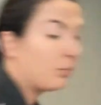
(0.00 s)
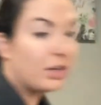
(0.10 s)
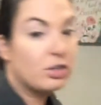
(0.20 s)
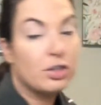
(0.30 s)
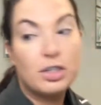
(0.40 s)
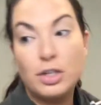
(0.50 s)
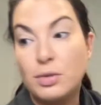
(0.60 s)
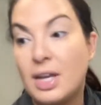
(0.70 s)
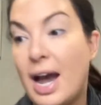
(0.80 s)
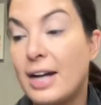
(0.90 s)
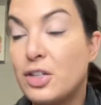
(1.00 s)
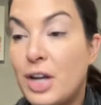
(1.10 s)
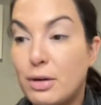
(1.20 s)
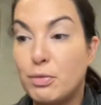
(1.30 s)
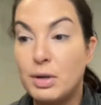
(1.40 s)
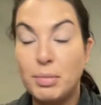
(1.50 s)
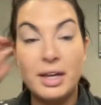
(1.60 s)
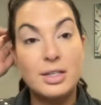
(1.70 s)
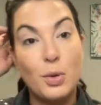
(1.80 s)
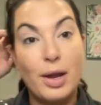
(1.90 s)
so make sure to use hashtag
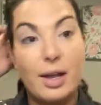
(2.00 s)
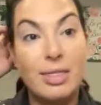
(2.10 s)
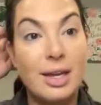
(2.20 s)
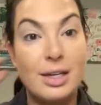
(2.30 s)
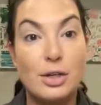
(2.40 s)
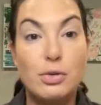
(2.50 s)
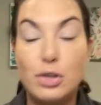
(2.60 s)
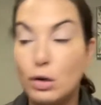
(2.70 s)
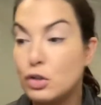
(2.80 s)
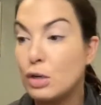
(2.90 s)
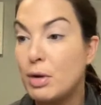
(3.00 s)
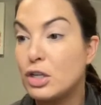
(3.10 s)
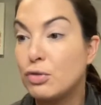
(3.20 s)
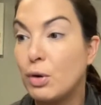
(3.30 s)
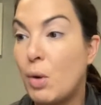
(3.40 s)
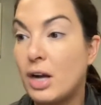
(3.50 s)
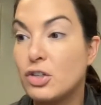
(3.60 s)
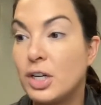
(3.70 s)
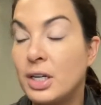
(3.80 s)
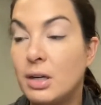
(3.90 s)
replay so I can thank you so, so much for
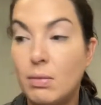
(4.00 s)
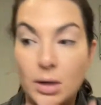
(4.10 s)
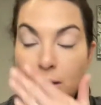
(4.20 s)
watching.